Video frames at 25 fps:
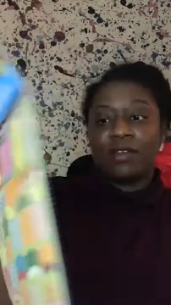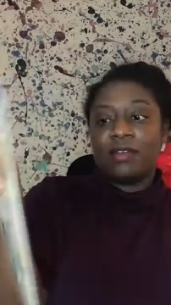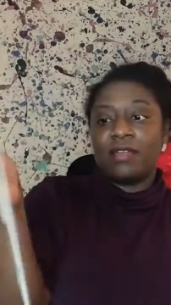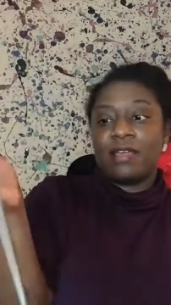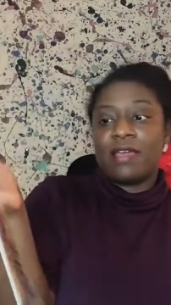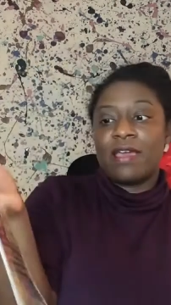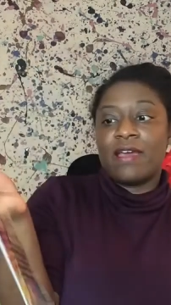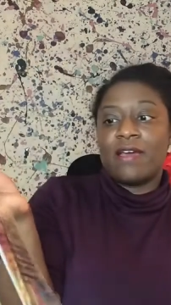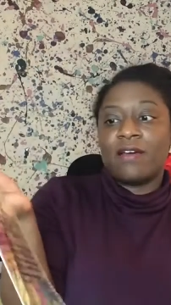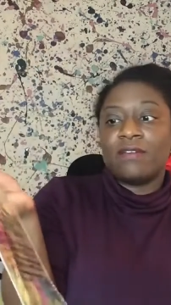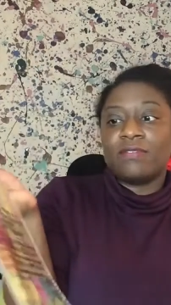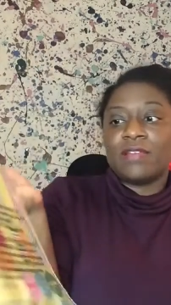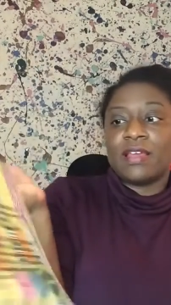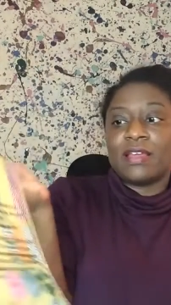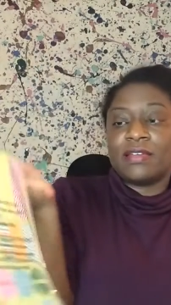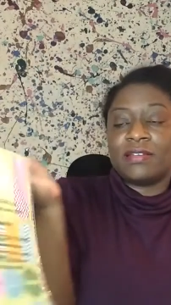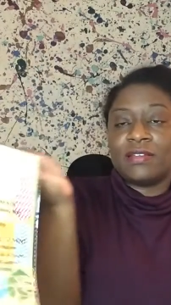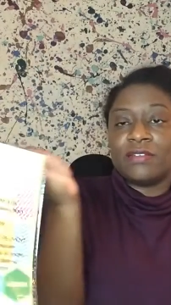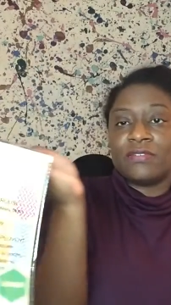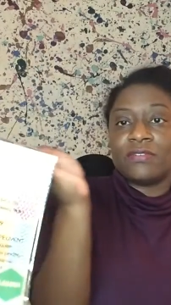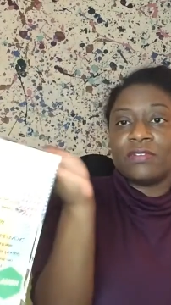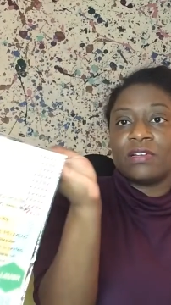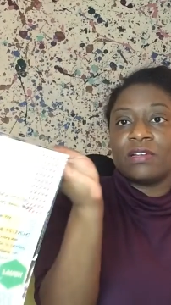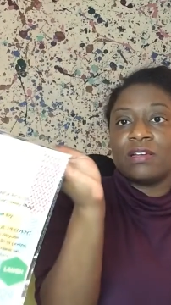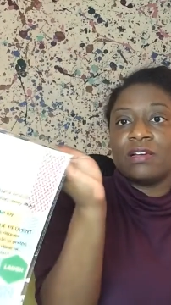and they have like
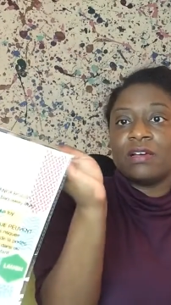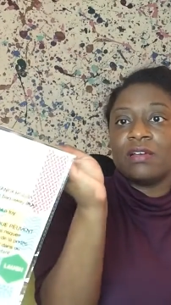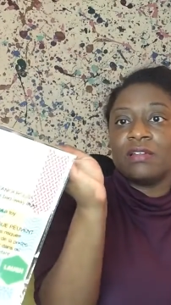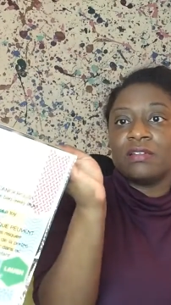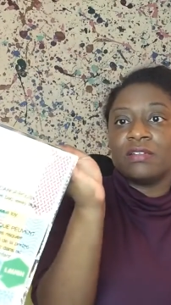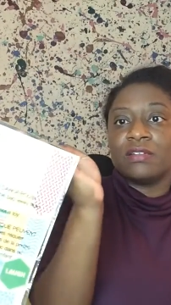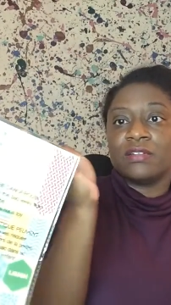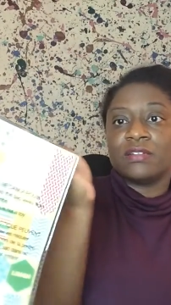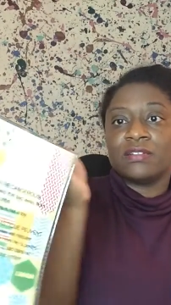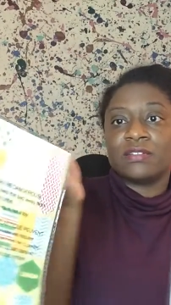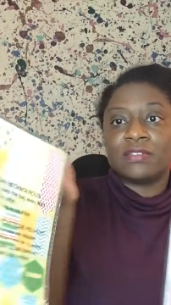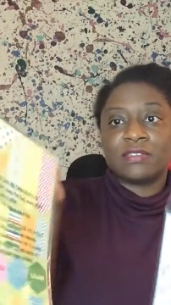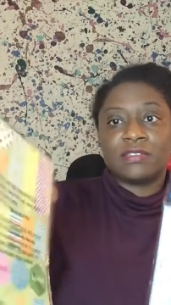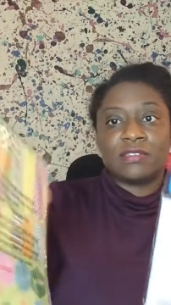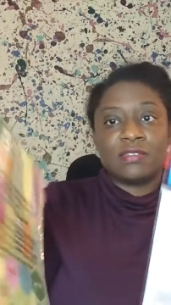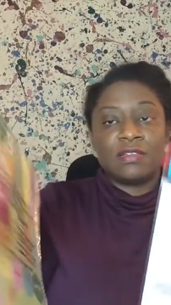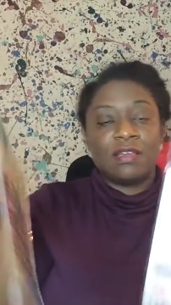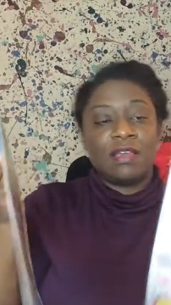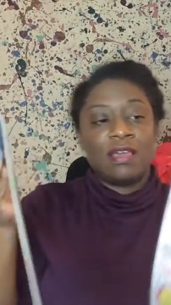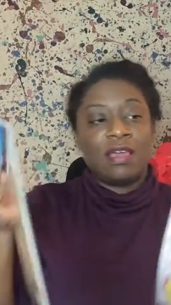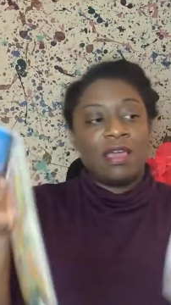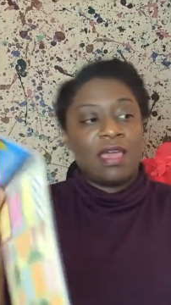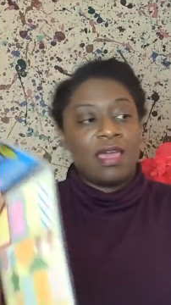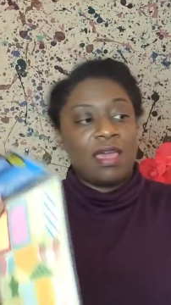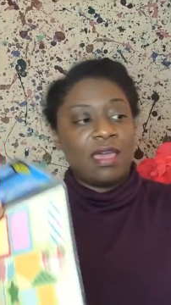different colors
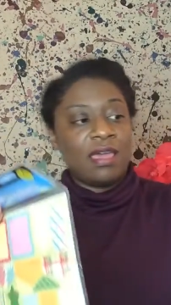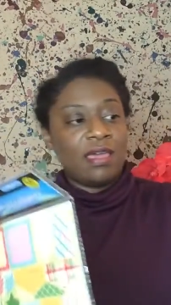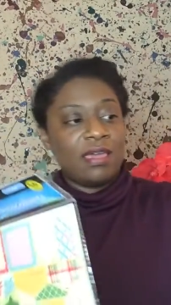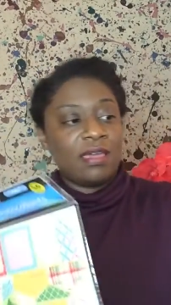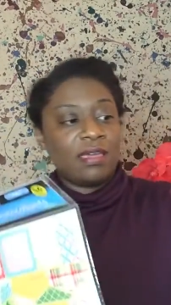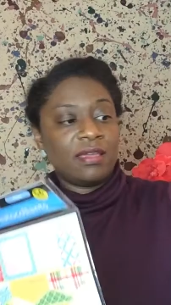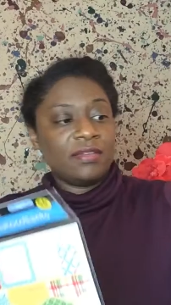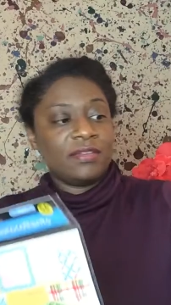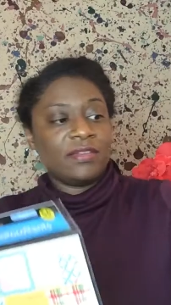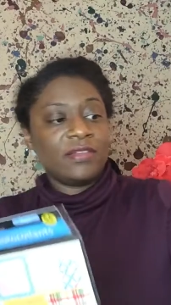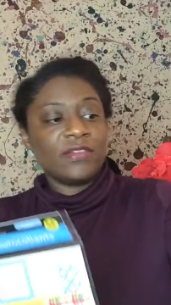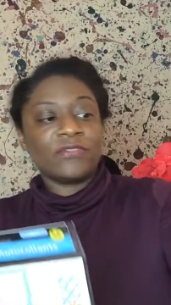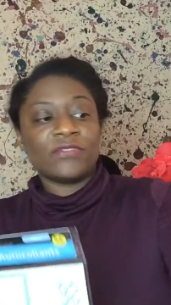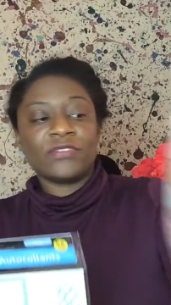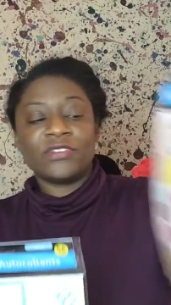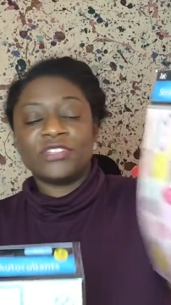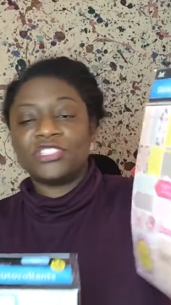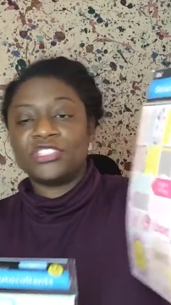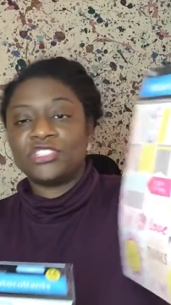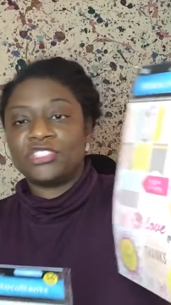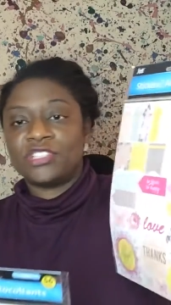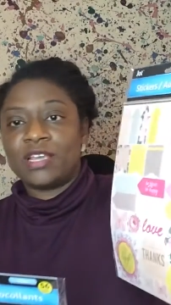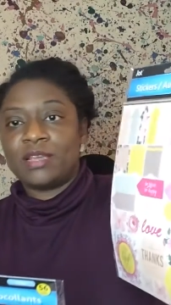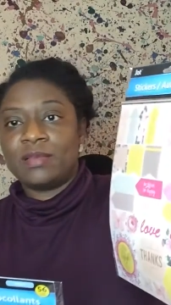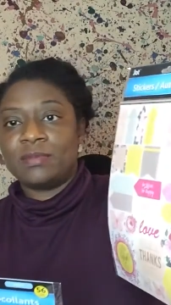and different
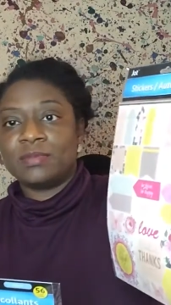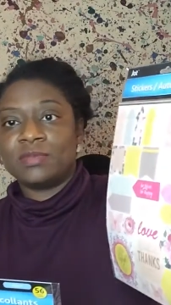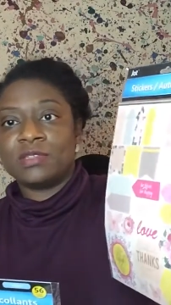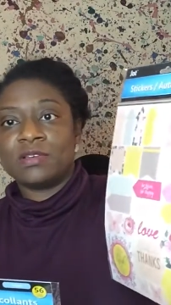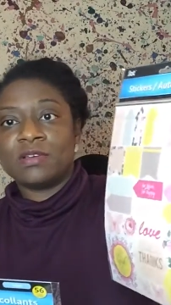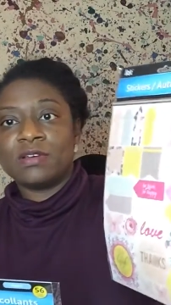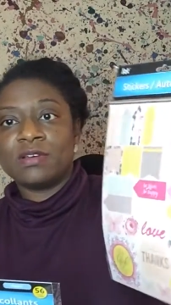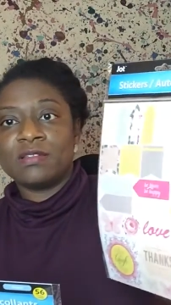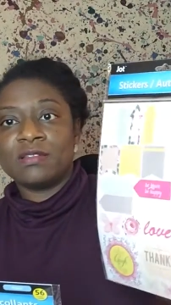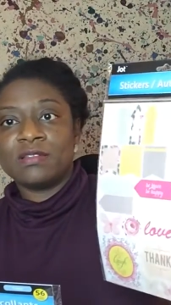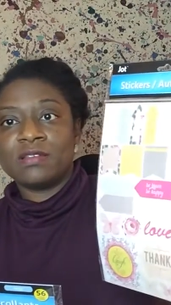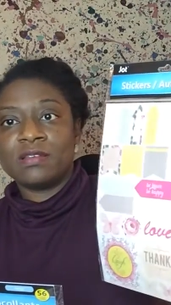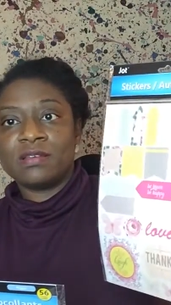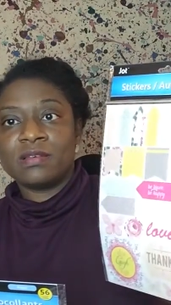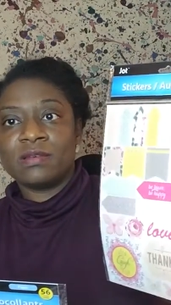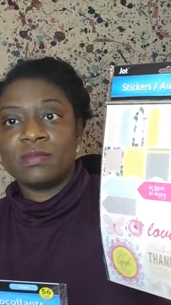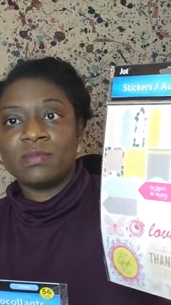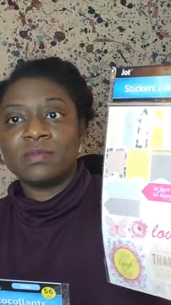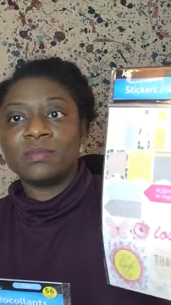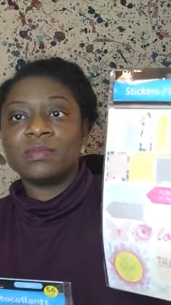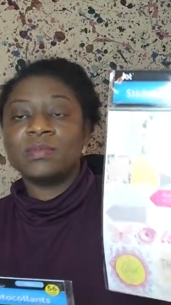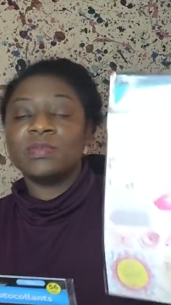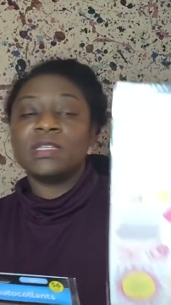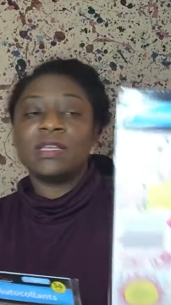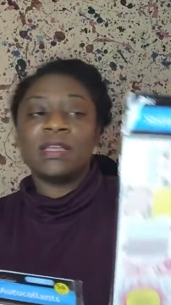shapes on them.
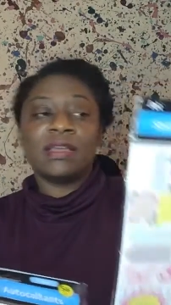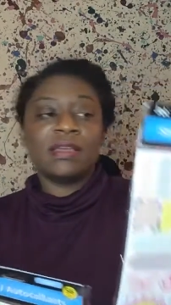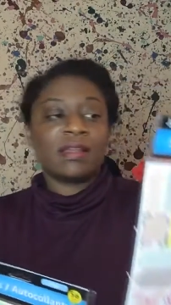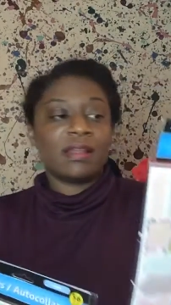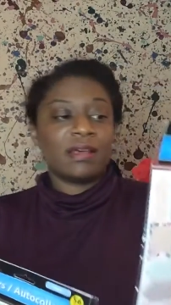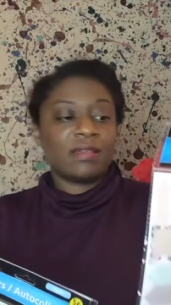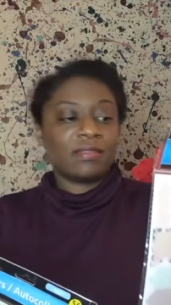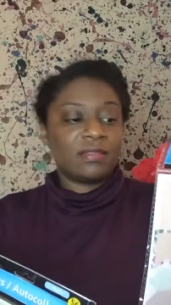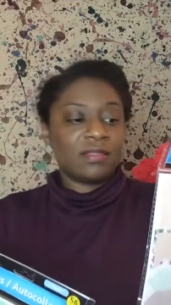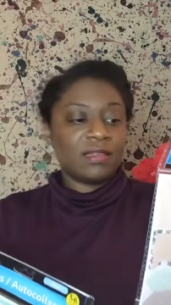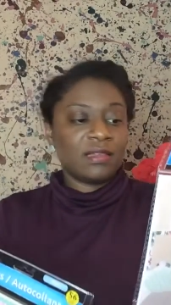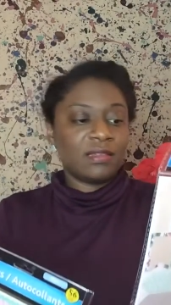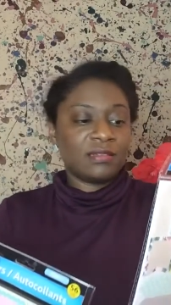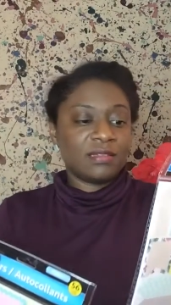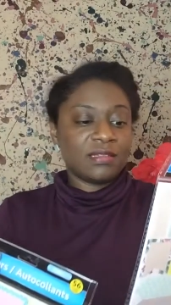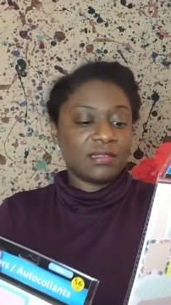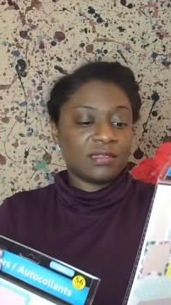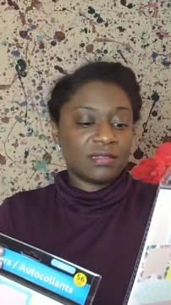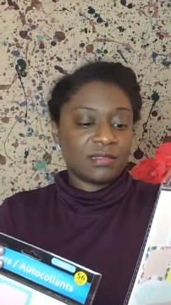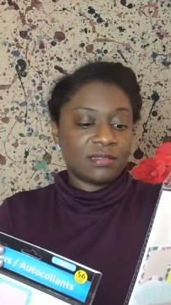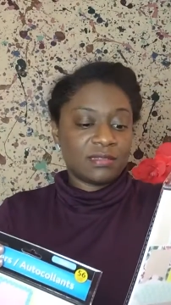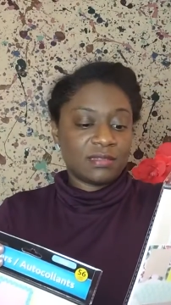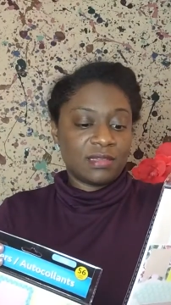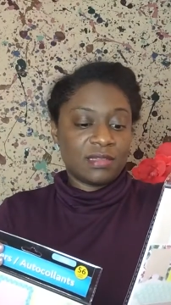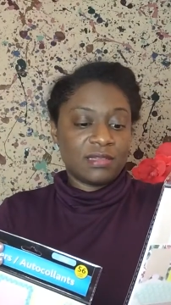And I think
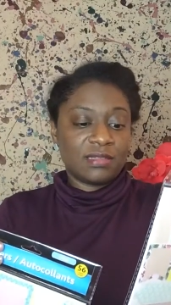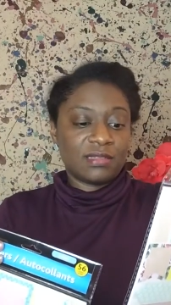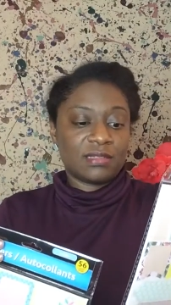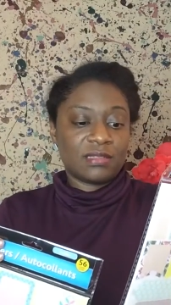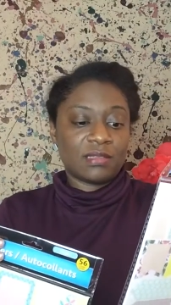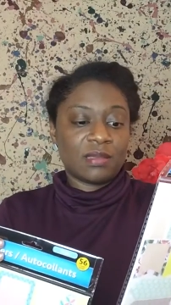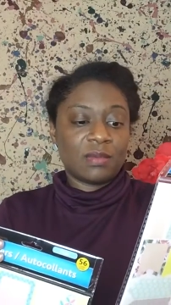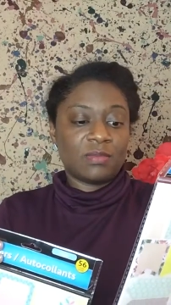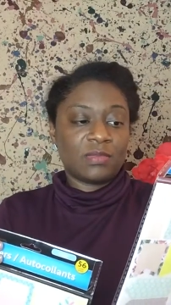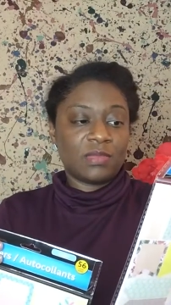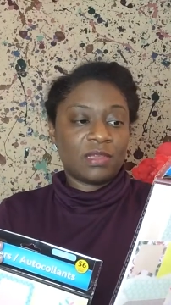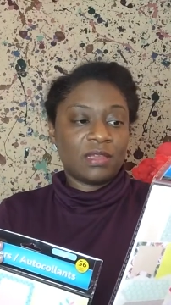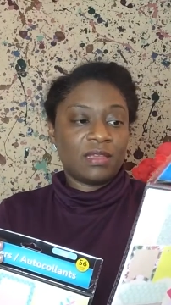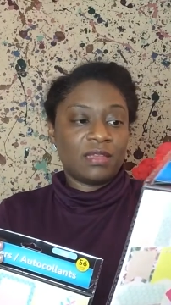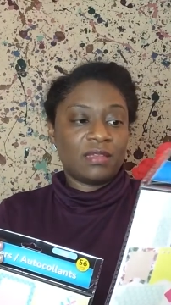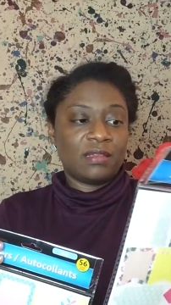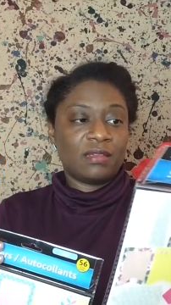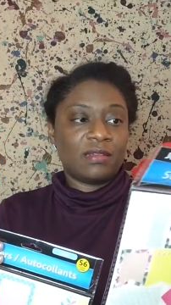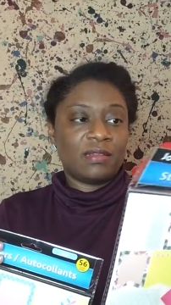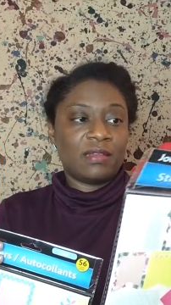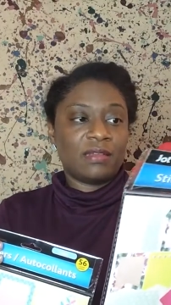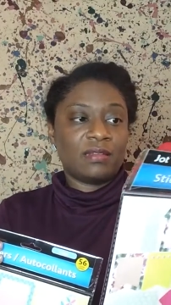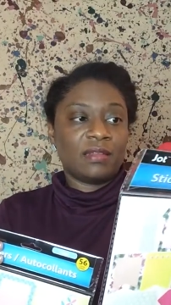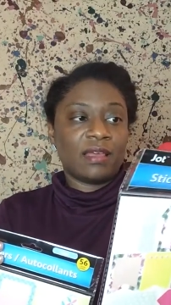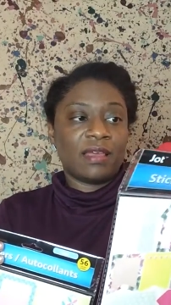this is something
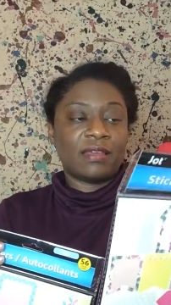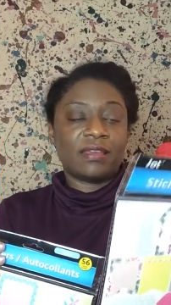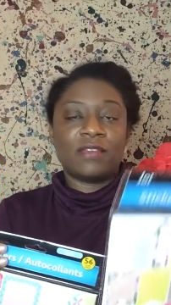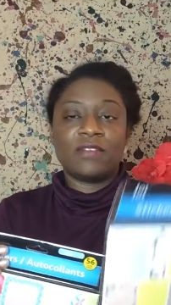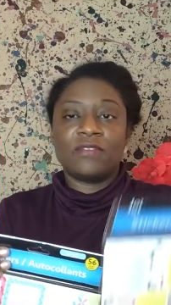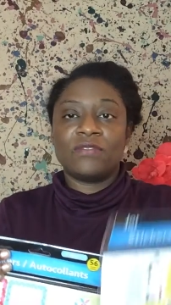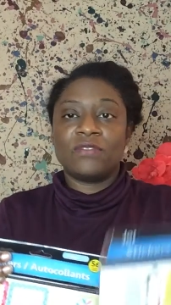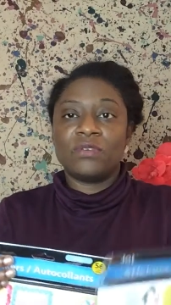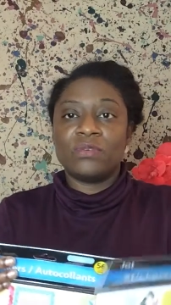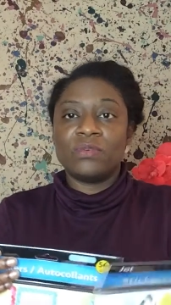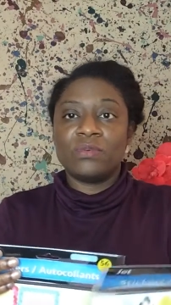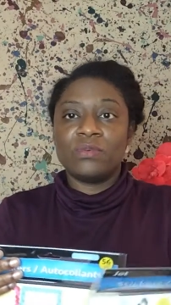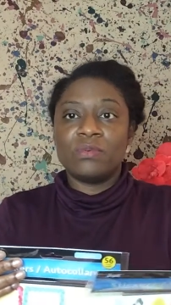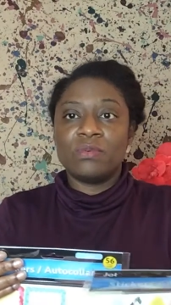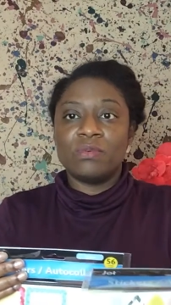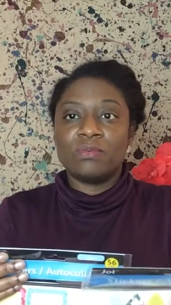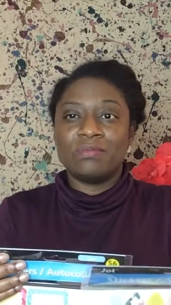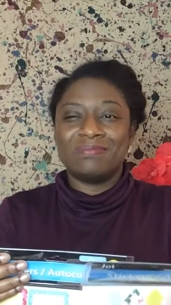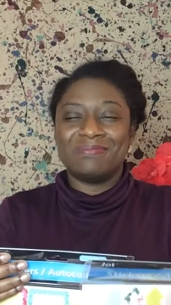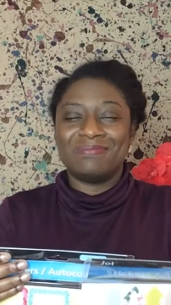like if you